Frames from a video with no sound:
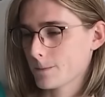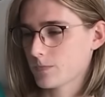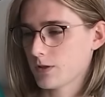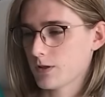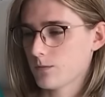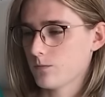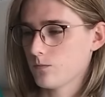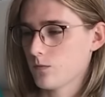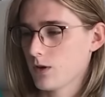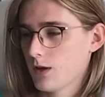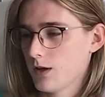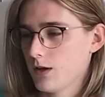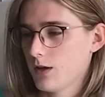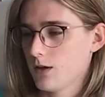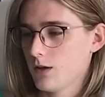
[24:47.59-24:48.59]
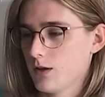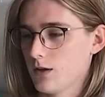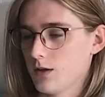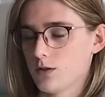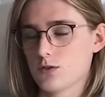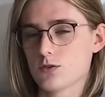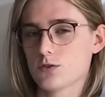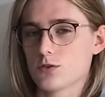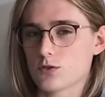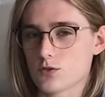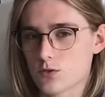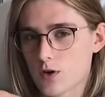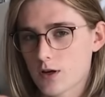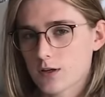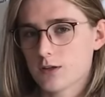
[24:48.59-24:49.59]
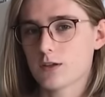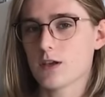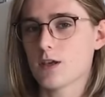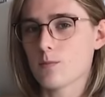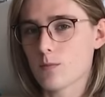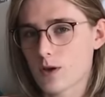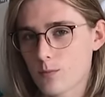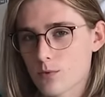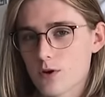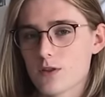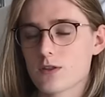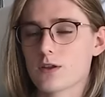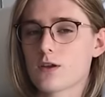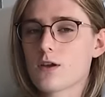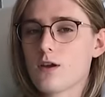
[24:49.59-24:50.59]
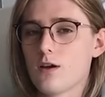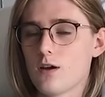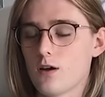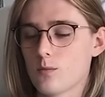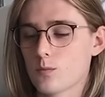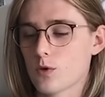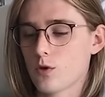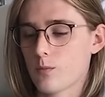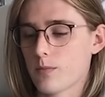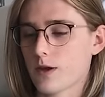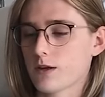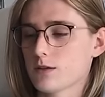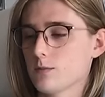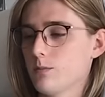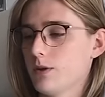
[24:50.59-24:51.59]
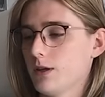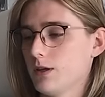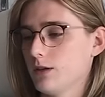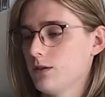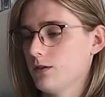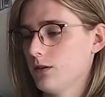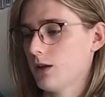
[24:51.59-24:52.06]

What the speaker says: I had just trying to keep my breathing calm, got back to bed,